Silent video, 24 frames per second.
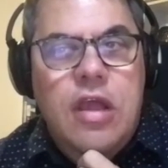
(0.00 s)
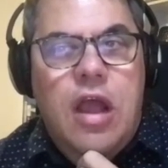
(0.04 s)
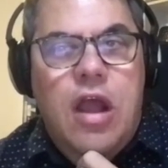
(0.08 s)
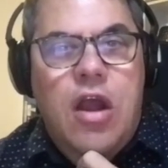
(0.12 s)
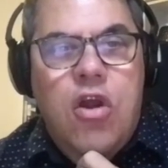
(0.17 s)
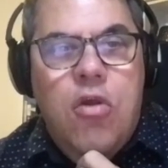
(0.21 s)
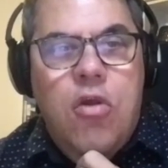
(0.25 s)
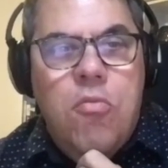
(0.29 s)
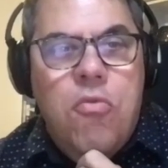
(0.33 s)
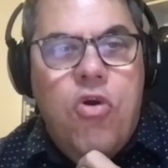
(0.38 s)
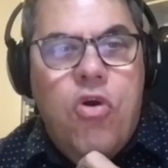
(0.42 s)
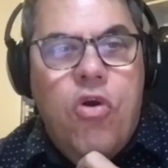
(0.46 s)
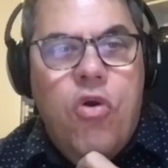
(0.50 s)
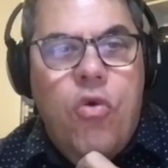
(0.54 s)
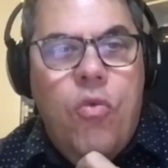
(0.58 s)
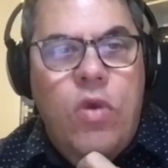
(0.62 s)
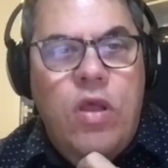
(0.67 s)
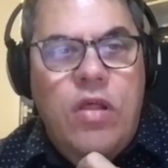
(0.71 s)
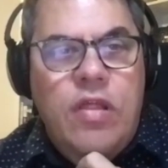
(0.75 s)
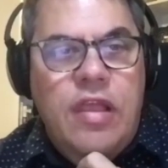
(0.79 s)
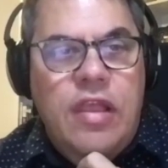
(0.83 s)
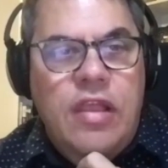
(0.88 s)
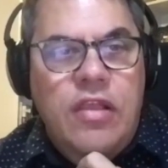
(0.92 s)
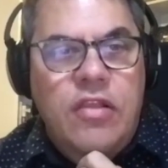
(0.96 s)
are more
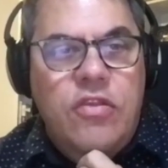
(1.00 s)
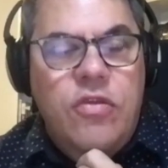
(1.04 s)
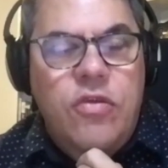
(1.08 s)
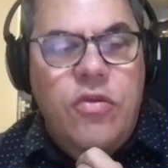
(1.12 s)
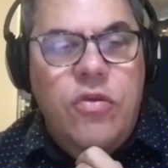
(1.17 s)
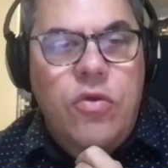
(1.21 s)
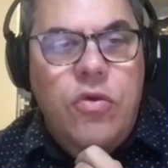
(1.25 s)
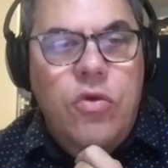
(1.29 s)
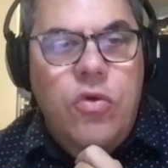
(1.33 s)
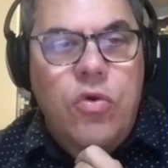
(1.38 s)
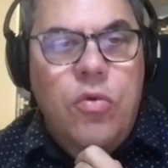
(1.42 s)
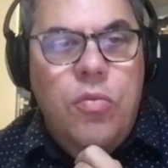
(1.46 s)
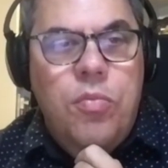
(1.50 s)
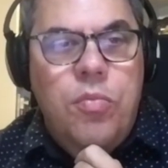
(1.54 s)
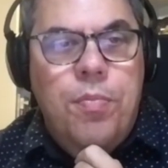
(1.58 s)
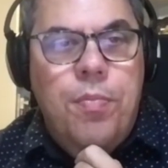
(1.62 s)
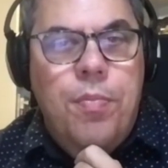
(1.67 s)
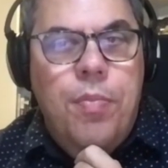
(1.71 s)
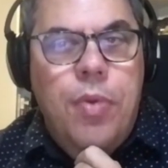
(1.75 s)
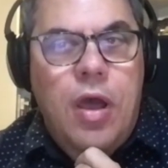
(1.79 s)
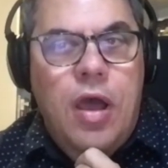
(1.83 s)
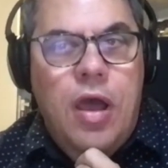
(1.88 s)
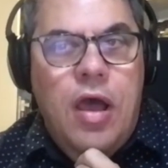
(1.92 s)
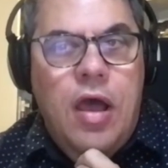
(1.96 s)
willing to
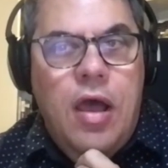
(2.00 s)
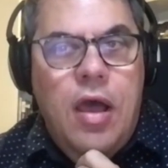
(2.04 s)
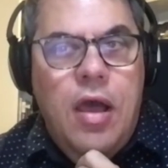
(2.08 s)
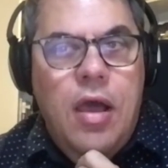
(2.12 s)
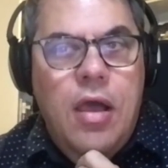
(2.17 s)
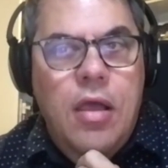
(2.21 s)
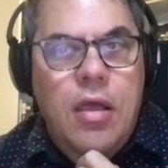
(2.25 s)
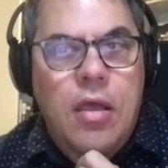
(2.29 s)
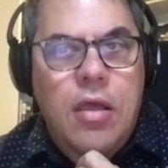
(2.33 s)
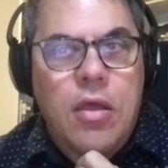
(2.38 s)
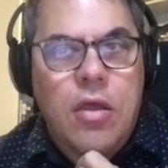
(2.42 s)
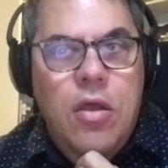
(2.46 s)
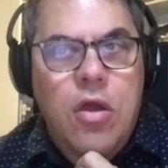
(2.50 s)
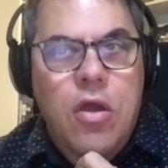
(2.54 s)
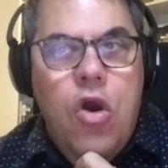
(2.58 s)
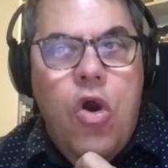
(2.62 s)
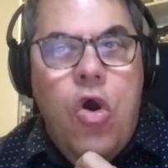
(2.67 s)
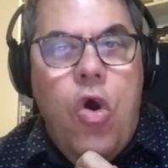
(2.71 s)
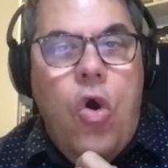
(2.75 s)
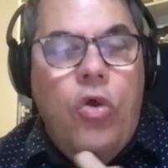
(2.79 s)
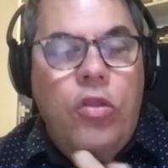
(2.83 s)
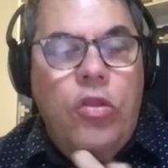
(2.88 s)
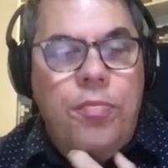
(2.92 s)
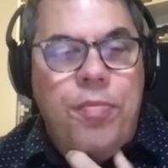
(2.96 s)

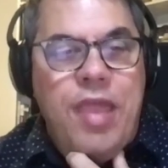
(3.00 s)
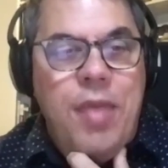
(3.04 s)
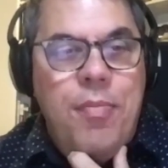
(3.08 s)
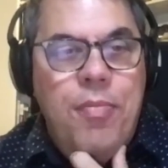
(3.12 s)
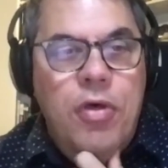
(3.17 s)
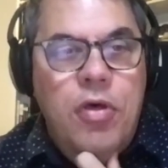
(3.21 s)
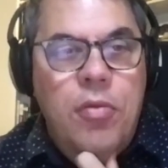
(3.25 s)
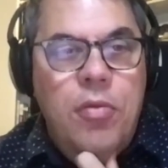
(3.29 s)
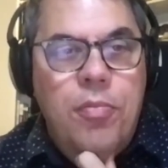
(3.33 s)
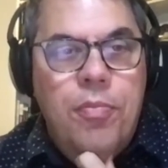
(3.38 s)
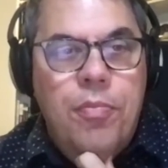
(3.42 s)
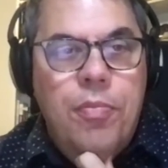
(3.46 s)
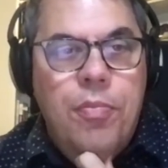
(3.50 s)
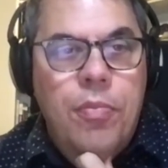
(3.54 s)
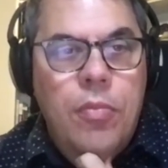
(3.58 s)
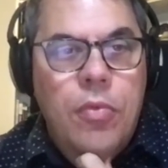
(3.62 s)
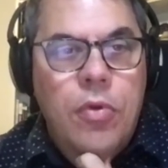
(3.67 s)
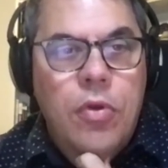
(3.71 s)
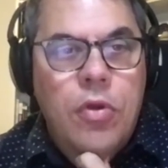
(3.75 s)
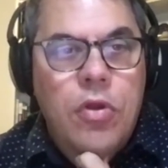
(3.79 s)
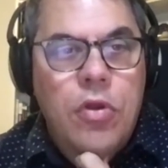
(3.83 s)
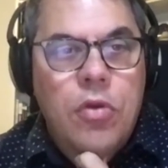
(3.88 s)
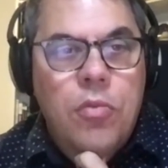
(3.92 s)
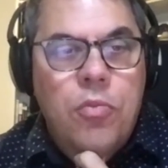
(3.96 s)
hold people
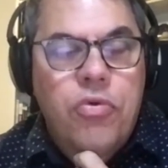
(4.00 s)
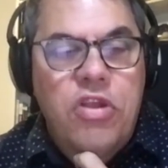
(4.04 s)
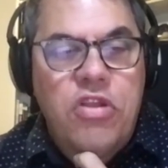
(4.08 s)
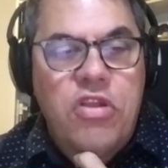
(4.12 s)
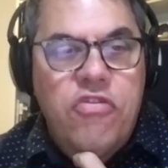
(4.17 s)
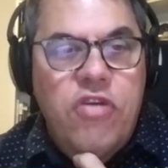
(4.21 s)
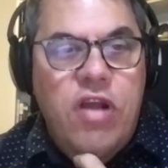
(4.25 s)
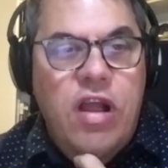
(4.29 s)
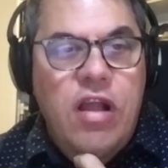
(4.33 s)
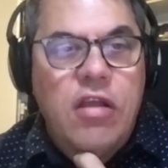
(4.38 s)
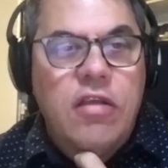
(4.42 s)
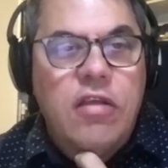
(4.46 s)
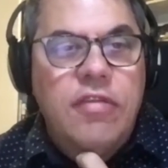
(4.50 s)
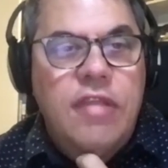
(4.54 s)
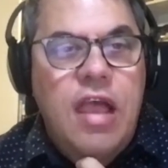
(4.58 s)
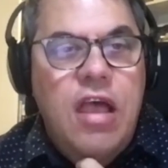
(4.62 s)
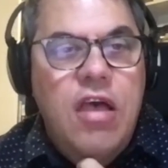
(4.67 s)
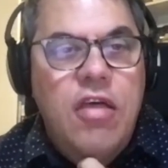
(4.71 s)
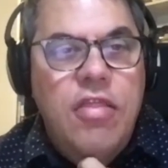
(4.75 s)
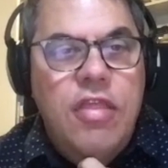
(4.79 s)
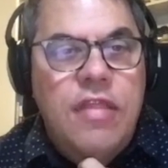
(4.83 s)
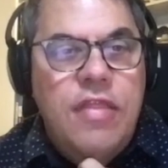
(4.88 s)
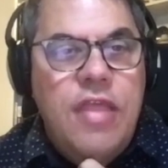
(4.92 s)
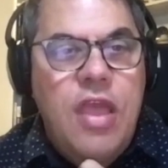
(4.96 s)
pre-trial
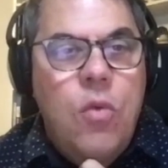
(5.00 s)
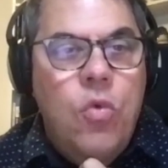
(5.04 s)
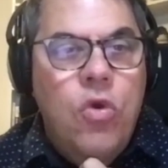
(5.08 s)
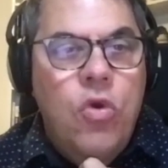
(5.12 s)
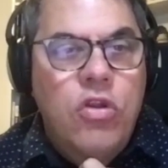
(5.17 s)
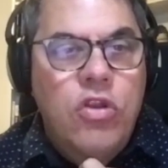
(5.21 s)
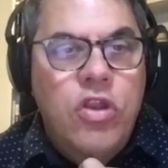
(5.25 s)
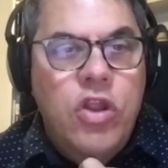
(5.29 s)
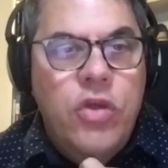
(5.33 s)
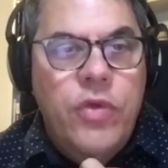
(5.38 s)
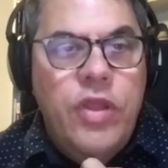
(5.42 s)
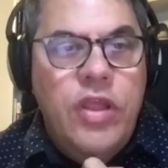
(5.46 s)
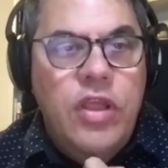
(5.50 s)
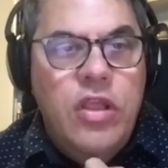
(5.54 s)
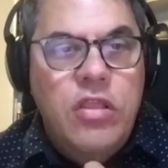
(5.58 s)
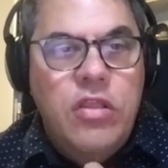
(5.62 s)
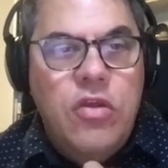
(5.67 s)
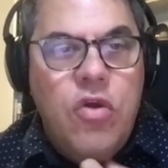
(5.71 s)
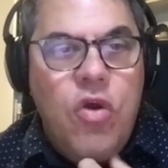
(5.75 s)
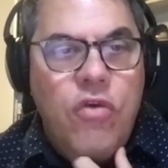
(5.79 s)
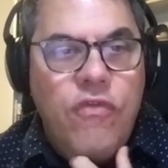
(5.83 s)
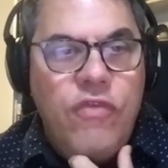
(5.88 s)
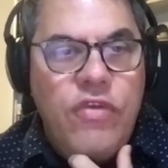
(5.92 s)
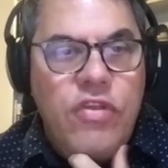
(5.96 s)
now than they were during
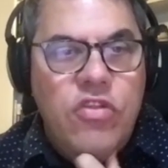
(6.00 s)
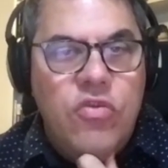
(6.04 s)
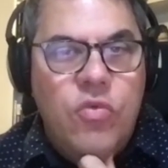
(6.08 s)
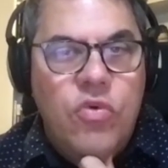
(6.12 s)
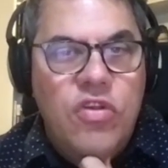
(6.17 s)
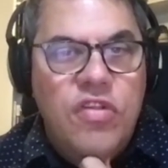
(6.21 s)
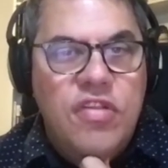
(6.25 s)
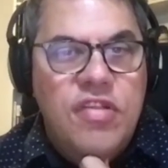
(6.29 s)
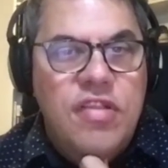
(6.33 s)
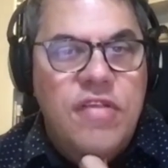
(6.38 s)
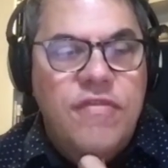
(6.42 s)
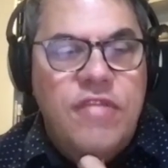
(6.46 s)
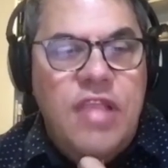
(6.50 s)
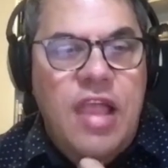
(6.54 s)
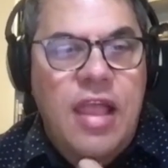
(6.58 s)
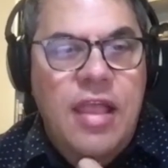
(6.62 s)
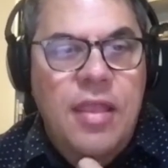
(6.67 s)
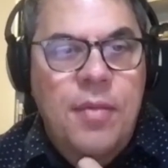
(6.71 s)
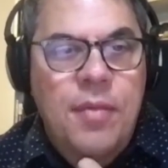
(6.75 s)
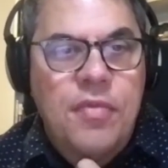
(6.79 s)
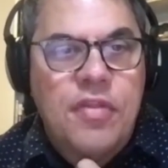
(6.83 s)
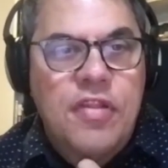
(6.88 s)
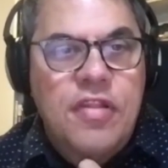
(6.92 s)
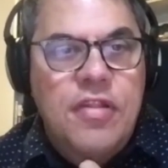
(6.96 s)
COVID's worst of
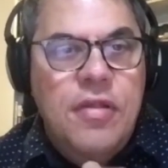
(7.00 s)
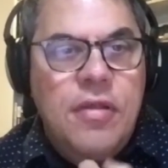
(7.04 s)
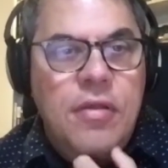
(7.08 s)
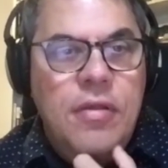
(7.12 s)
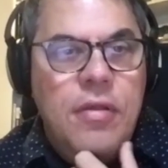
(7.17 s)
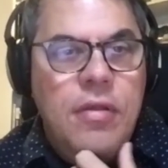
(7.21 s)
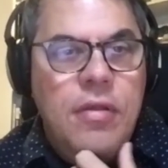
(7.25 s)
times?